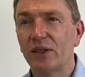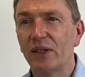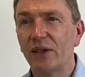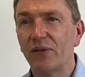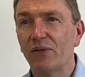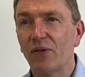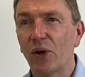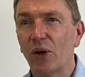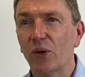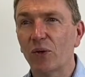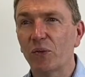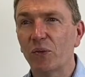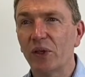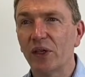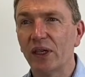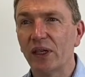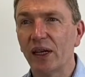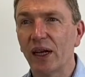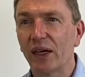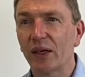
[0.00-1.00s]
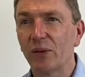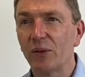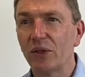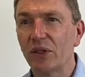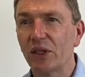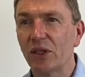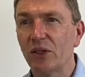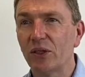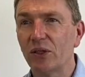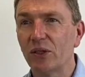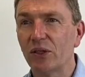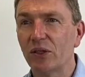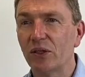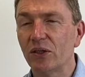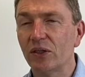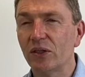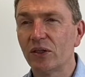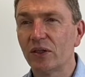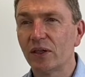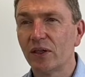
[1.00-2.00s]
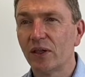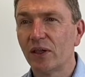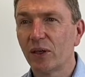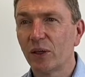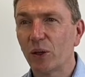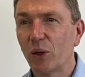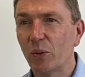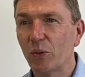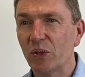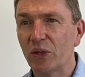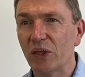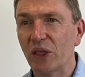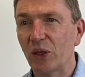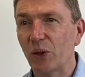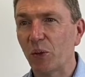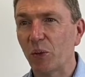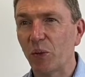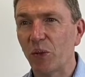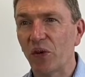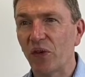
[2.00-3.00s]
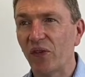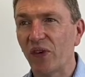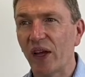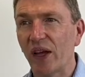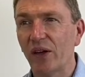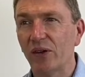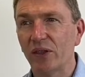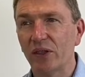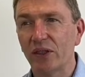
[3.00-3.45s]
involvement in acquisitions comes in a number of areas.